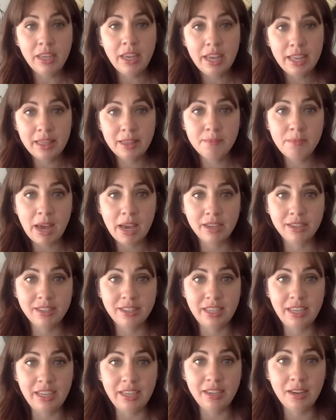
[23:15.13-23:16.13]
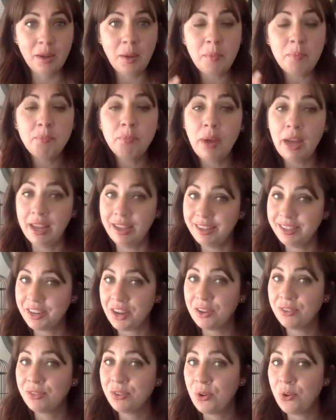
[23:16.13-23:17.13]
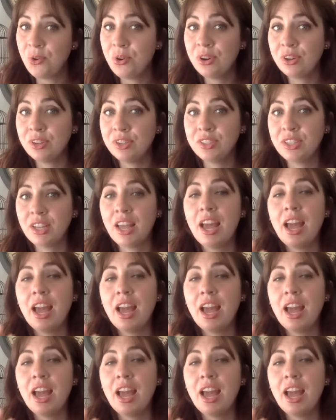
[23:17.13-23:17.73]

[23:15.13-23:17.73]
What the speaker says: in the magazine, but of course,